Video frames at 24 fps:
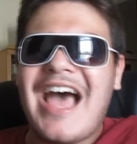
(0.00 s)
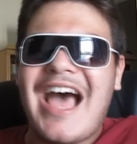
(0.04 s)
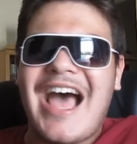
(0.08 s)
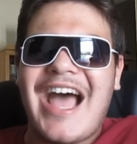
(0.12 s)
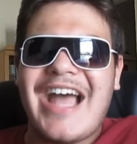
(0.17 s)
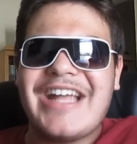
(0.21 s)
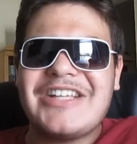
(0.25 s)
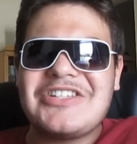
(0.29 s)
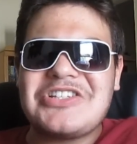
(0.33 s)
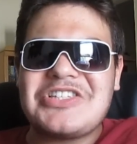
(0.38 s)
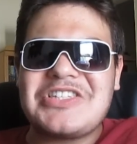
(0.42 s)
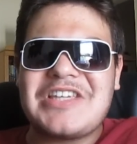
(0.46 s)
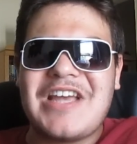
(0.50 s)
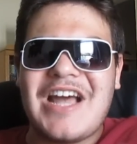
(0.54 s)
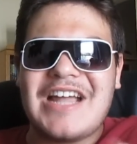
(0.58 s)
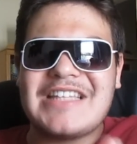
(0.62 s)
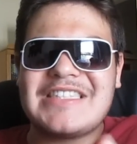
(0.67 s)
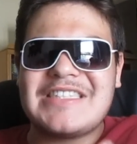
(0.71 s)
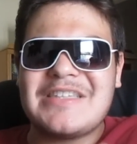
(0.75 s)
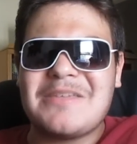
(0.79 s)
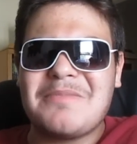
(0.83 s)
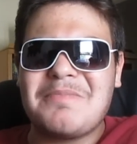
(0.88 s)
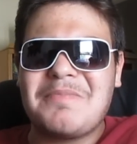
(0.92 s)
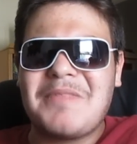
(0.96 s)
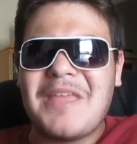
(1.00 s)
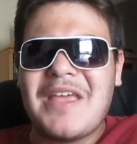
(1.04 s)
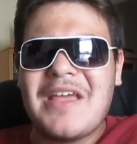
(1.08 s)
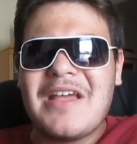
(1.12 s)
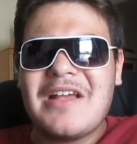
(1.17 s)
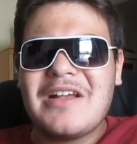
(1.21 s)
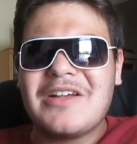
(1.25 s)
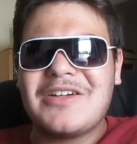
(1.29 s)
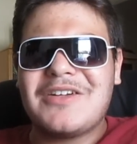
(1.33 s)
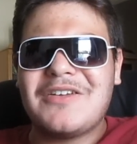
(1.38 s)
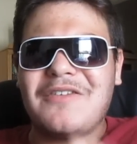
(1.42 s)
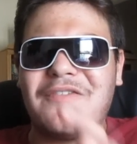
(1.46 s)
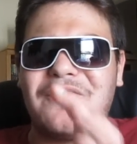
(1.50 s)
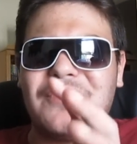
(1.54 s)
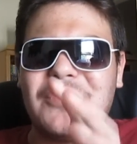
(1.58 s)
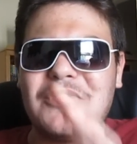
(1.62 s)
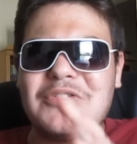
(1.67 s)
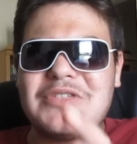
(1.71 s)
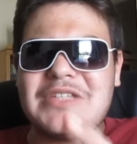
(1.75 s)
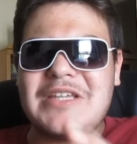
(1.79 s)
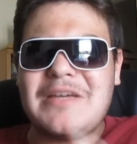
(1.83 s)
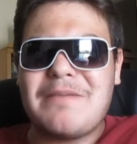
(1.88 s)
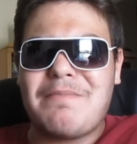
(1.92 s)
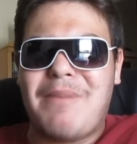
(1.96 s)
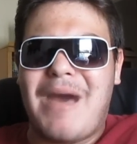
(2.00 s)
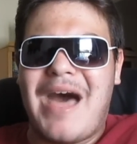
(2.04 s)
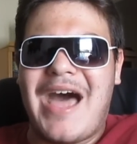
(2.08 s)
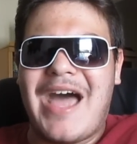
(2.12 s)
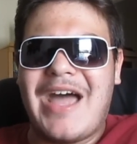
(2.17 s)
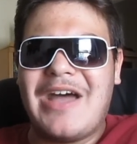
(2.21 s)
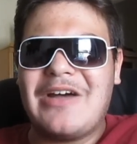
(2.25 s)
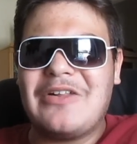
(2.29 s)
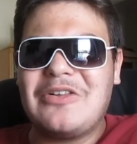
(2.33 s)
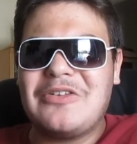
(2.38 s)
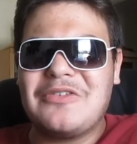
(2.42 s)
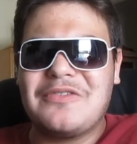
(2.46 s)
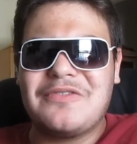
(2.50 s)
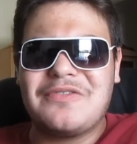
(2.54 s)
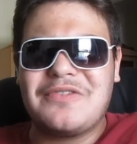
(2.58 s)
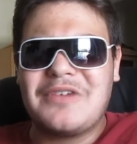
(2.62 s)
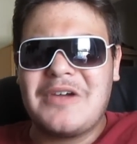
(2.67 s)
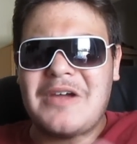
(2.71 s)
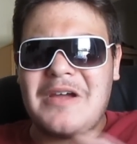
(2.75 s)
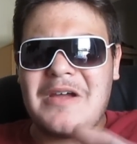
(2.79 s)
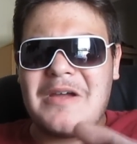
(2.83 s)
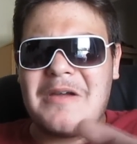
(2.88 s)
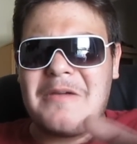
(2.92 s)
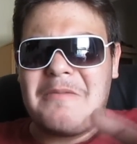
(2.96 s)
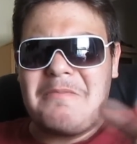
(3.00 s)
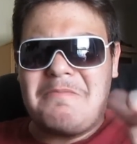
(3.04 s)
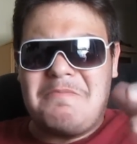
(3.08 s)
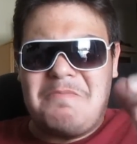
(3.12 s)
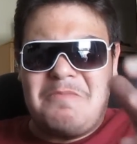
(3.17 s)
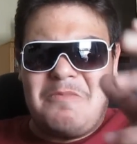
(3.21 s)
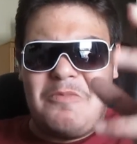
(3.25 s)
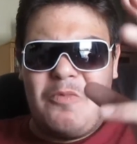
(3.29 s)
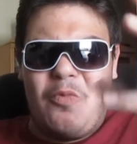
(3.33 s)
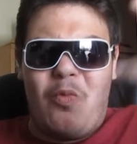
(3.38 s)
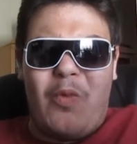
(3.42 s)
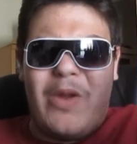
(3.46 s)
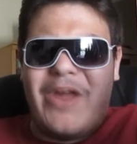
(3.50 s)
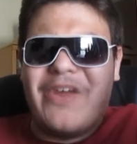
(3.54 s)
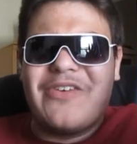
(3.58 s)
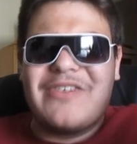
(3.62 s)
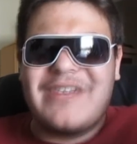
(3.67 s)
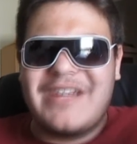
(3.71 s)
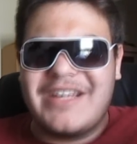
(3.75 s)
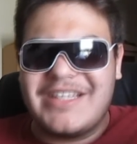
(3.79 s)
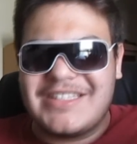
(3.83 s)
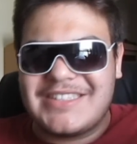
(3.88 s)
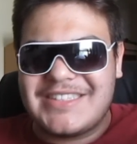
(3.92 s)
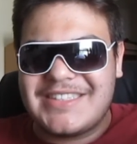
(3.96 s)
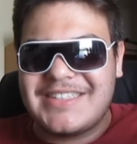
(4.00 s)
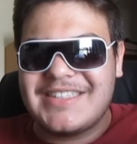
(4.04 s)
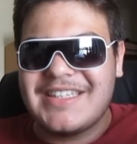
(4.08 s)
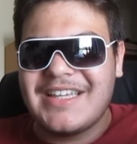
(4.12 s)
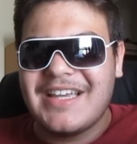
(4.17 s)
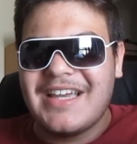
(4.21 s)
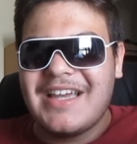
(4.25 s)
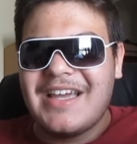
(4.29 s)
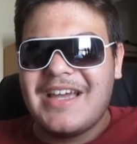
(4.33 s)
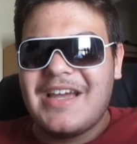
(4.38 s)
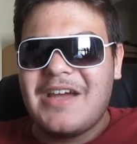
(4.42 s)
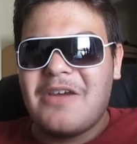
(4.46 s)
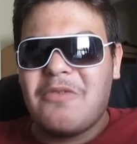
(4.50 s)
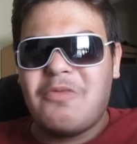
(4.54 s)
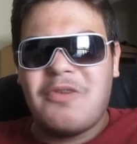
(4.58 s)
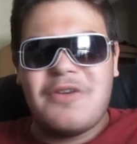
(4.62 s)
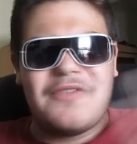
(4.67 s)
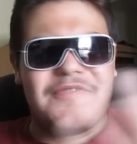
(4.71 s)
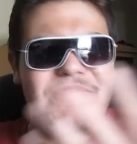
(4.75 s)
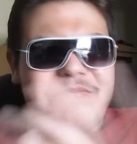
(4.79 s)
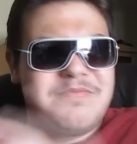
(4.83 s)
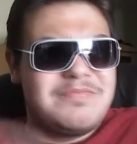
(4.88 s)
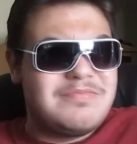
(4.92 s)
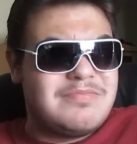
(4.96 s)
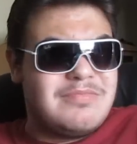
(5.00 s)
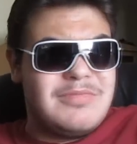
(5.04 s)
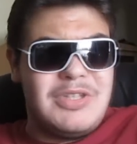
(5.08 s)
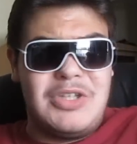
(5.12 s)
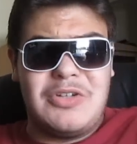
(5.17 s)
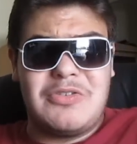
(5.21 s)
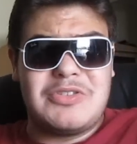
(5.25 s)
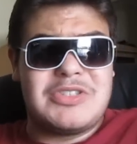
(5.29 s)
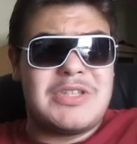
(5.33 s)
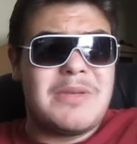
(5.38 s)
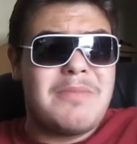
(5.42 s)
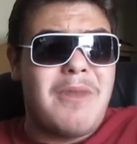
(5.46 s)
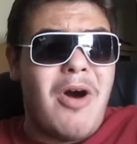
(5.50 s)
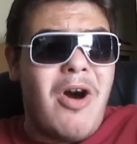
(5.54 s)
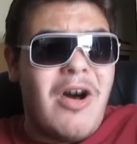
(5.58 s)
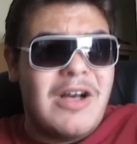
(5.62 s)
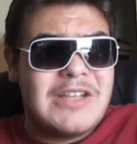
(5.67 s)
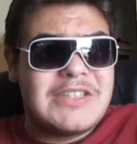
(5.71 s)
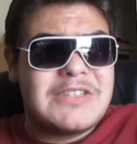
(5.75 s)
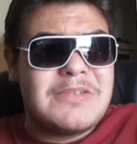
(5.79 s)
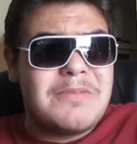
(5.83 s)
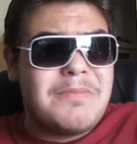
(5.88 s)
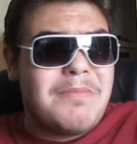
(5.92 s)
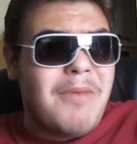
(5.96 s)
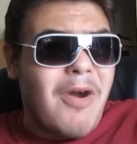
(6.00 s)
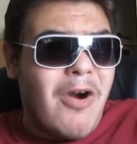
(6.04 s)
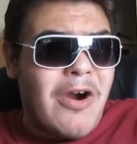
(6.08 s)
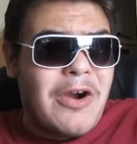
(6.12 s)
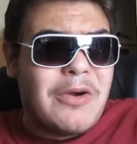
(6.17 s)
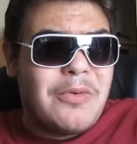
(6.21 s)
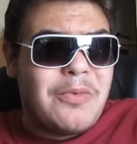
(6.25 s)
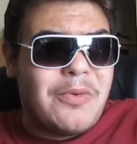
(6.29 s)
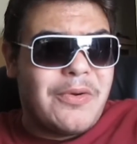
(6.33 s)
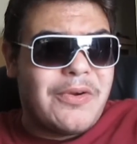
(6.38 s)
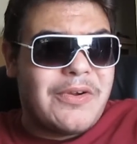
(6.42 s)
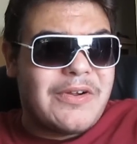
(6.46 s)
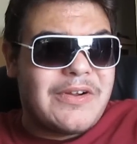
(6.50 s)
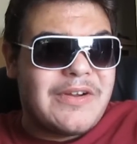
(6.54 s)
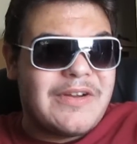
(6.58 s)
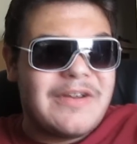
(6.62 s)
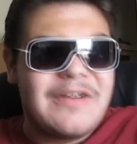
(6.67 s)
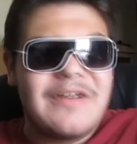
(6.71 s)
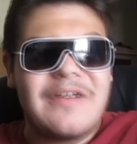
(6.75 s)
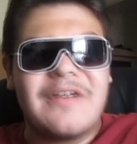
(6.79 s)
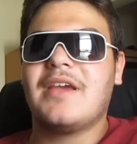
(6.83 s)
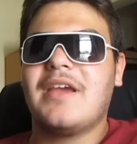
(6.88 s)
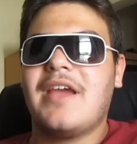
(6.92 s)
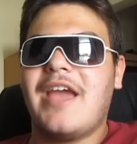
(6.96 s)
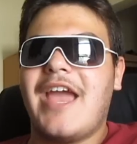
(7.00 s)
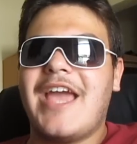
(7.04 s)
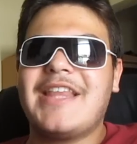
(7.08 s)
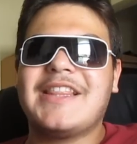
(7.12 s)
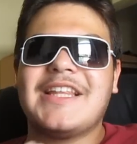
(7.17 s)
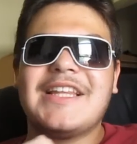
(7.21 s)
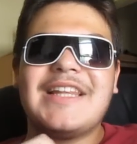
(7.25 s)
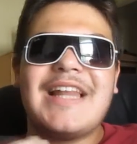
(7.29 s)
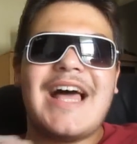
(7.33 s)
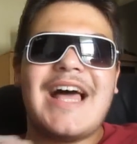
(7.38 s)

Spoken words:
I just got some confusing pile of weirdness with, you know, some awesome artwork. In the